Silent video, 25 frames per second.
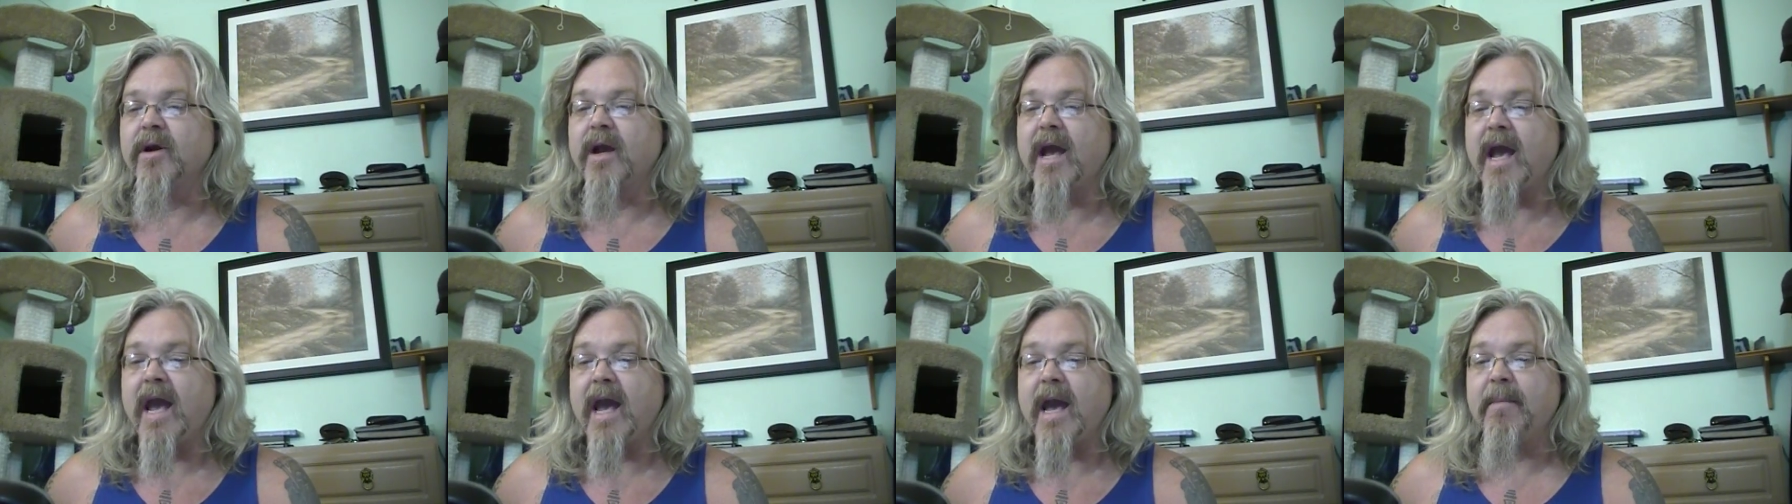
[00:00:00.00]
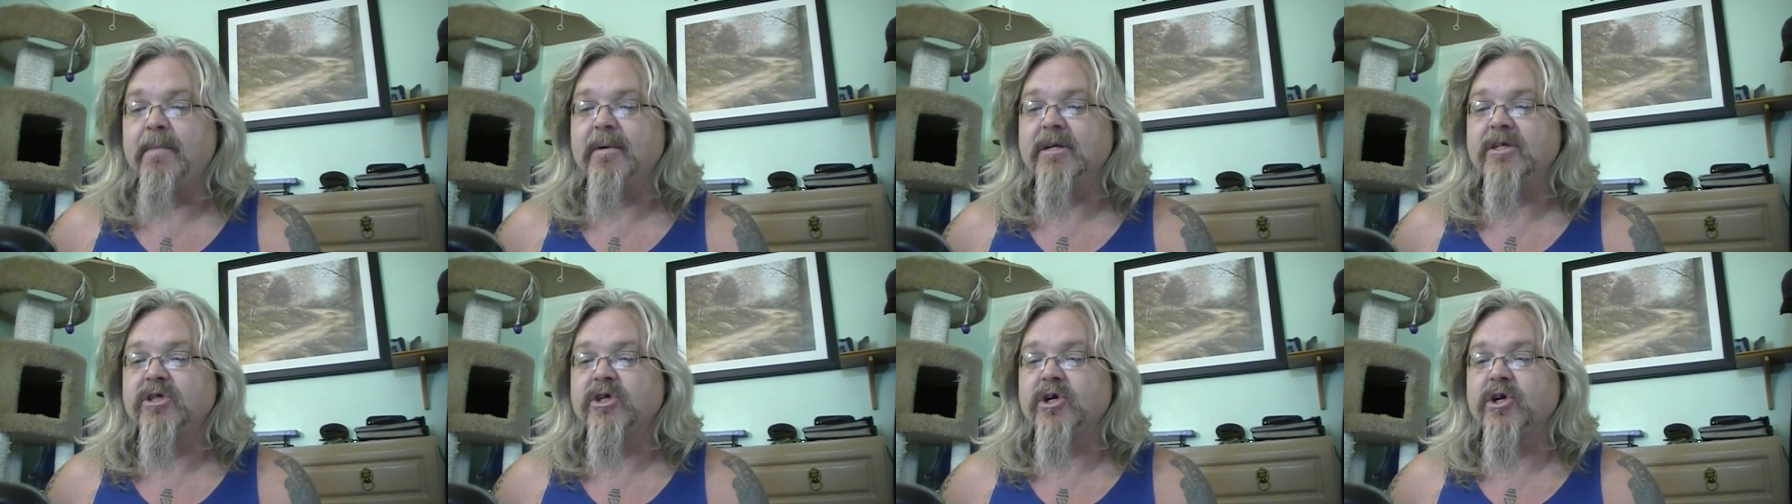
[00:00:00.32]

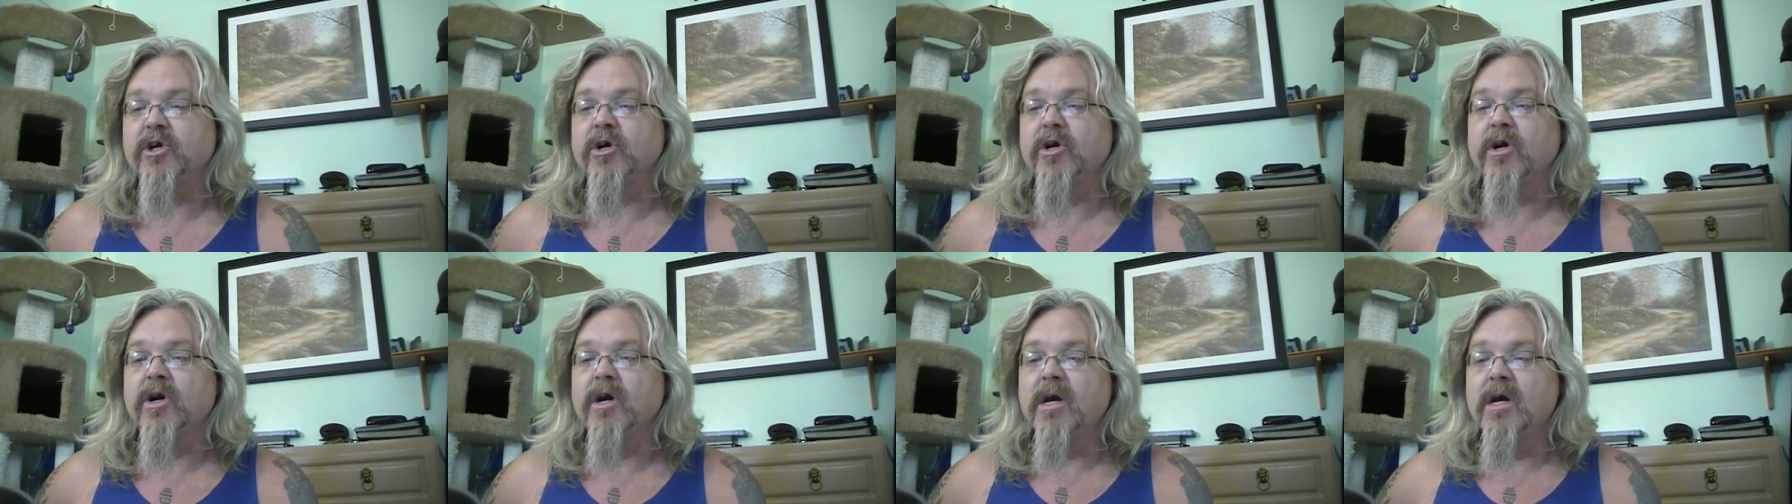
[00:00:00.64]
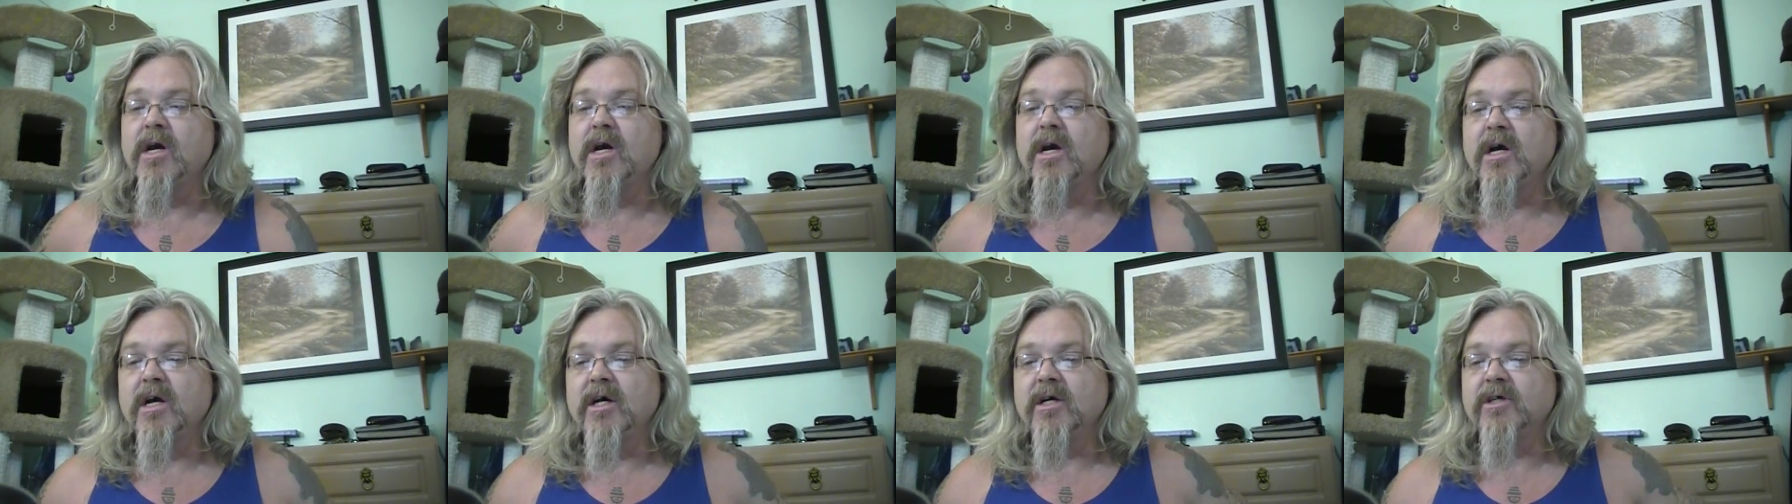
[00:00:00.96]
amateur
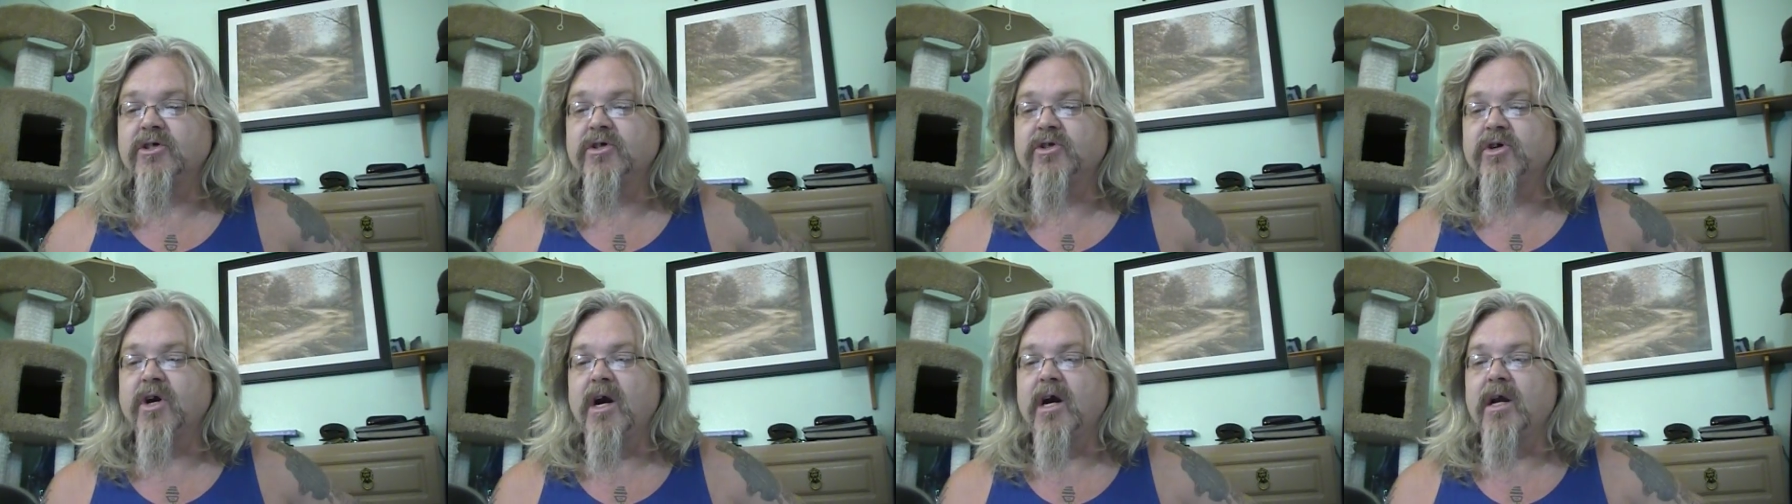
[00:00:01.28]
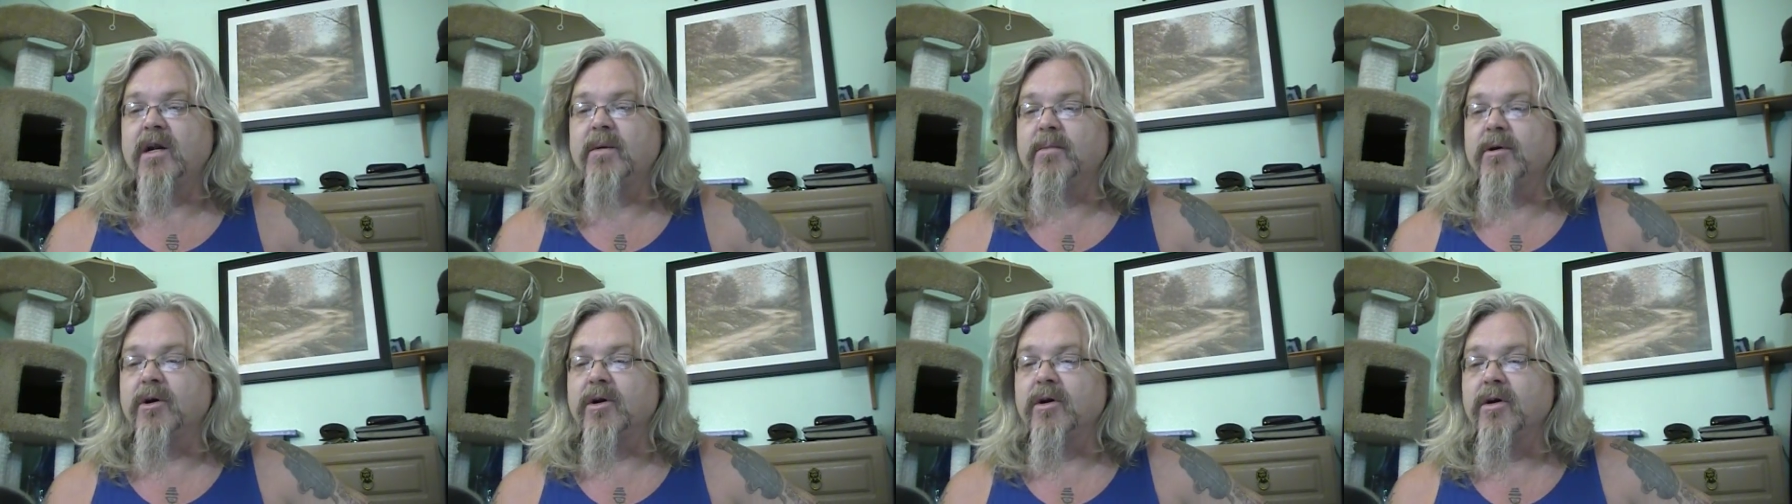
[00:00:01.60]

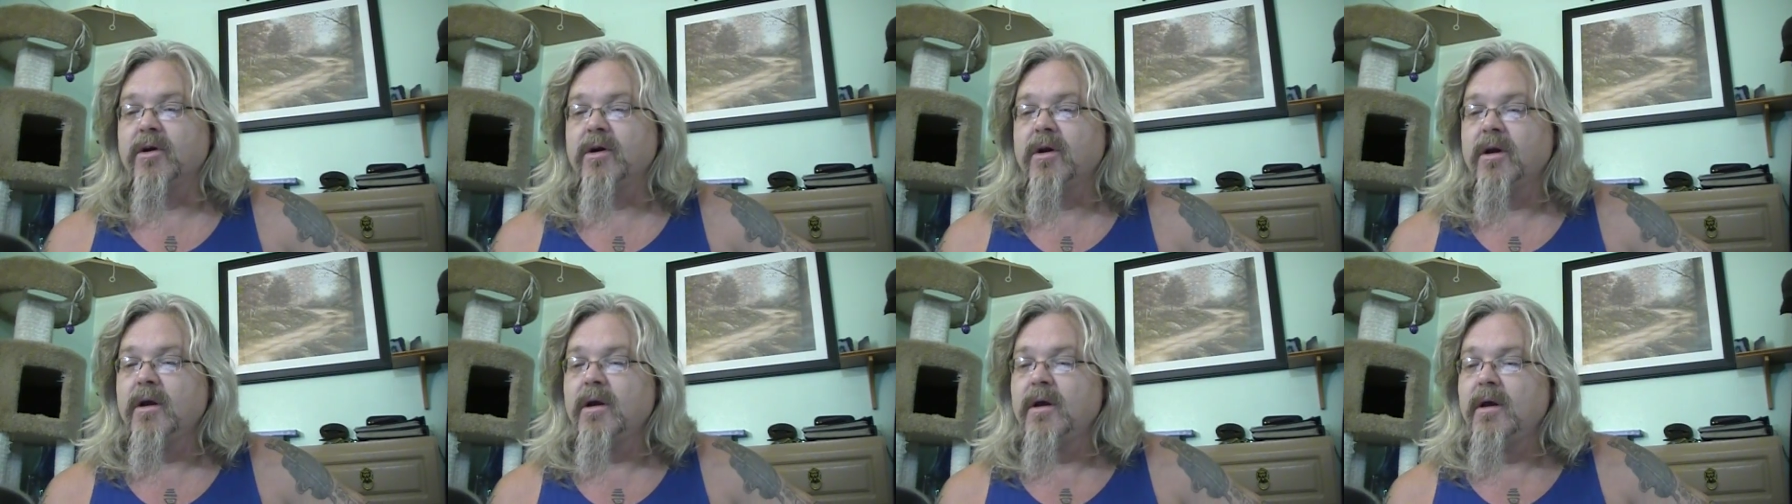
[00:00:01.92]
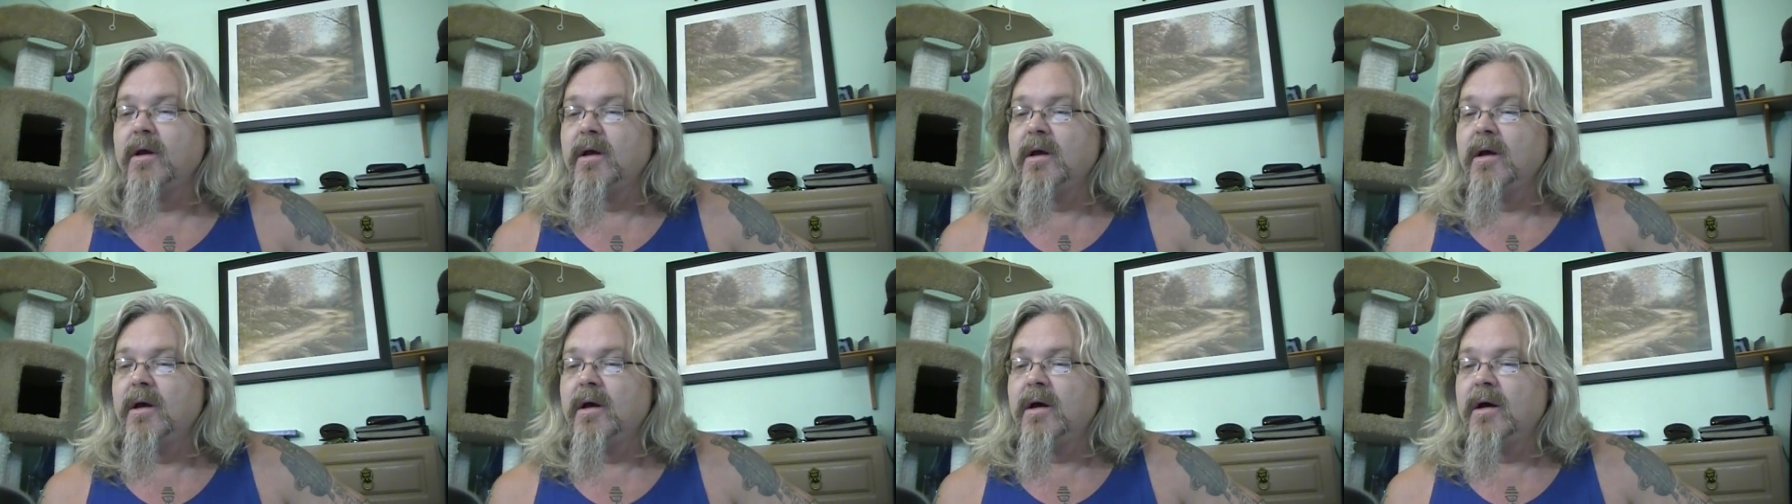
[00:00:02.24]
astronomer
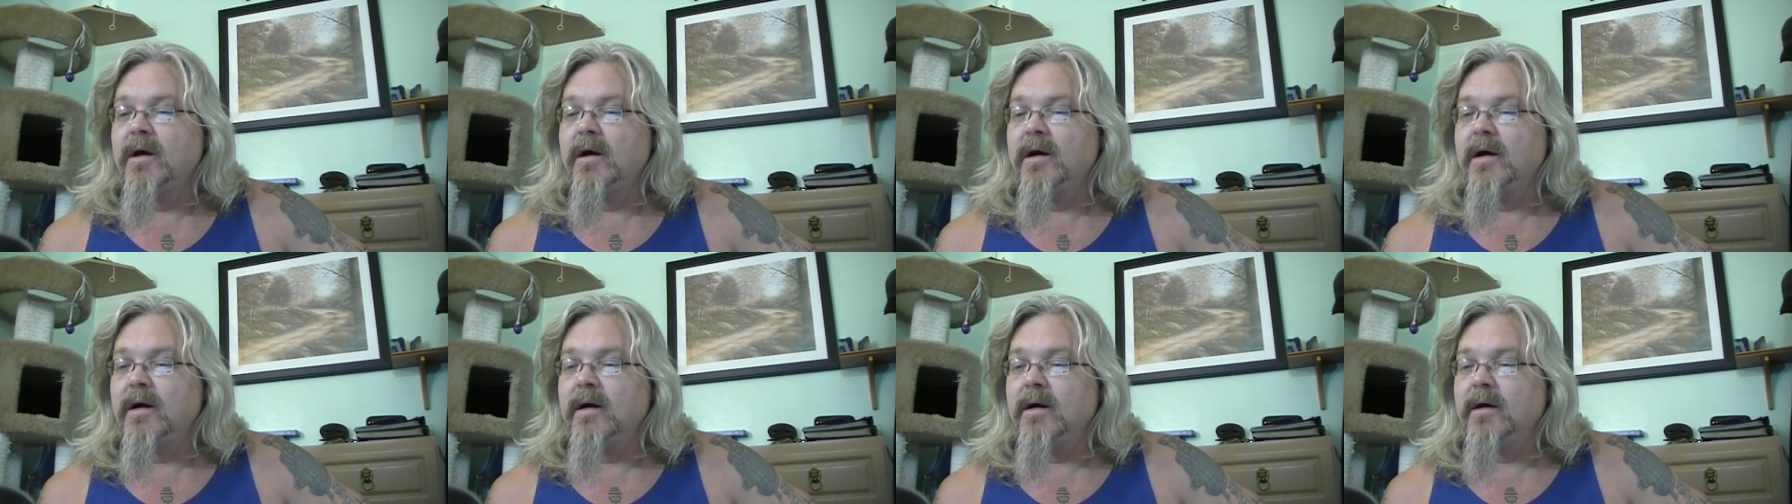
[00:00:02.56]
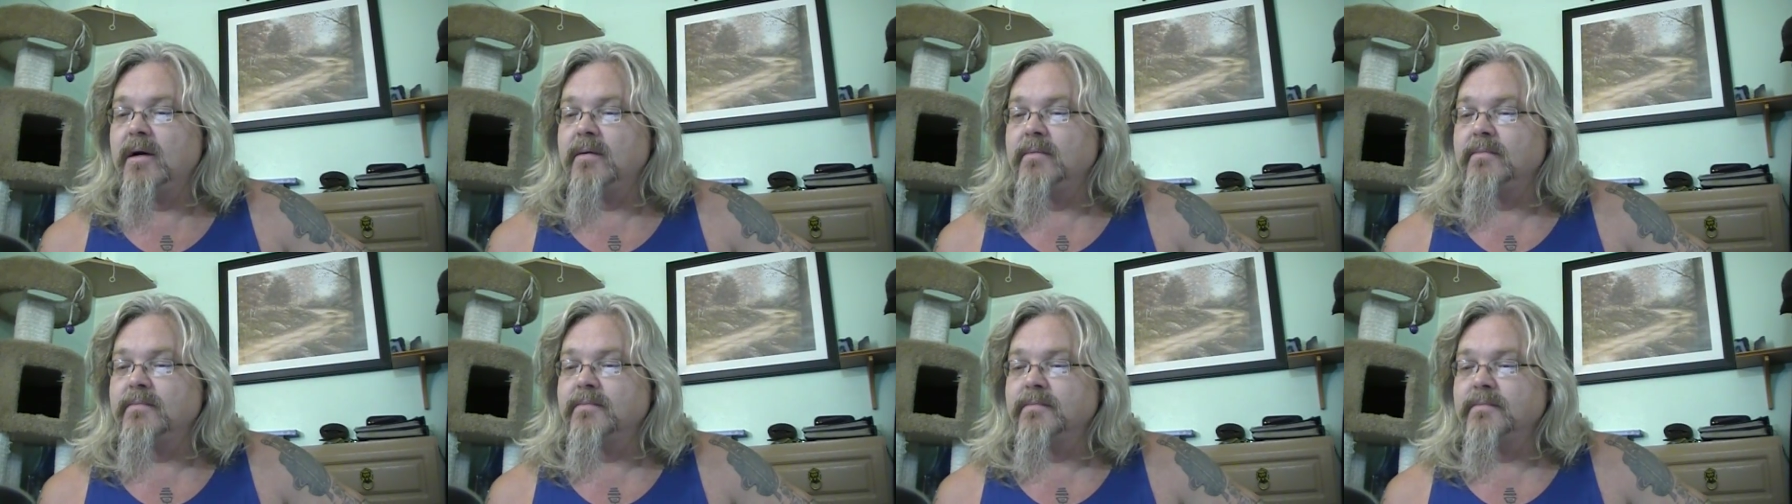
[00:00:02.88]

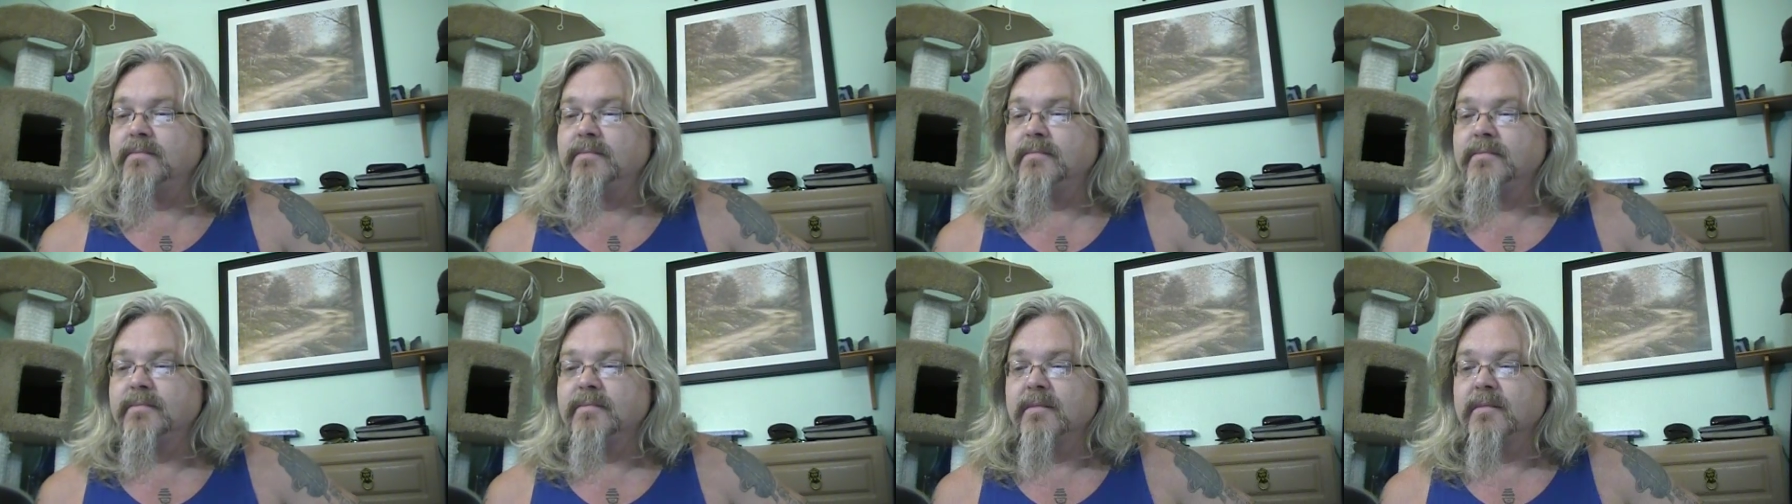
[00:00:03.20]
um,